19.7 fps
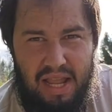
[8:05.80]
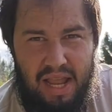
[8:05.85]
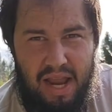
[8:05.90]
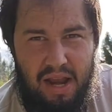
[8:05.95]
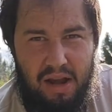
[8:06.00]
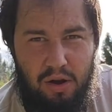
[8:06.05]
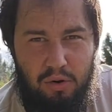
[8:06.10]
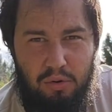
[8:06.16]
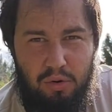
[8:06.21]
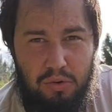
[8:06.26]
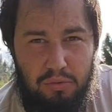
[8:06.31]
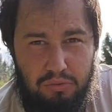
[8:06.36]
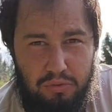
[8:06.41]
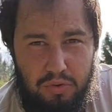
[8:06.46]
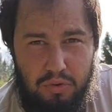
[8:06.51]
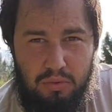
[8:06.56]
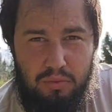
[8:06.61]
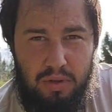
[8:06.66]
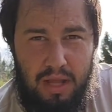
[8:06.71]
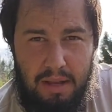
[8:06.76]

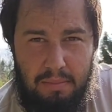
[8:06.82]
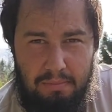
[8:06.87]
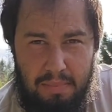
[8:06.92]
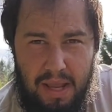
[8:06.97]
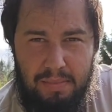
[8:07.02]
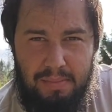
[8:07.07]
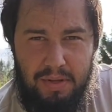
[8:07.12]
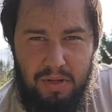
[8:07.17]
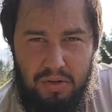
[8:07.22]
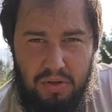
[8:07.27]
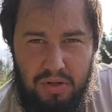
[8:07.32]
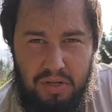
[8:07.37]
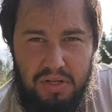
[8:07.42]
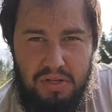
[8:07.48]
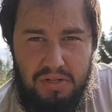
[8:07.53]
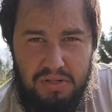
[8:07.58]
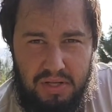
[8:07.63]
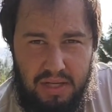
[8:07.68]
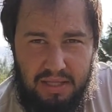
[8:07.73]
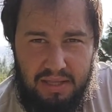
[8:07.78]
arrowroot, like baby
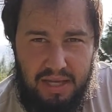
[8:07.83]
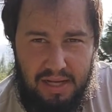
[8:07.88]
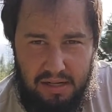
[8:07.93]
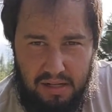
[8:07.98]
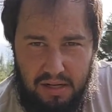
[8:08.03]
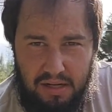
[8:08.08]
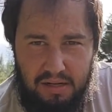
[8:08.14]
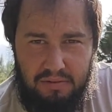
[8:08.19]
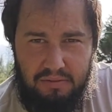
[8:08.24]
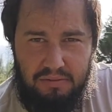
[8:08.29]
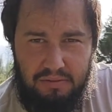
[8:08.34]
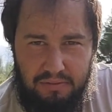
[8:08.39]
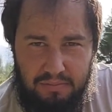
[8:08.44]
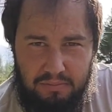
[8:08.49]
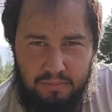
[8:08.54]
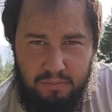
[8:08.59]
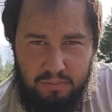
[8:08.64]
cookies, like that kind of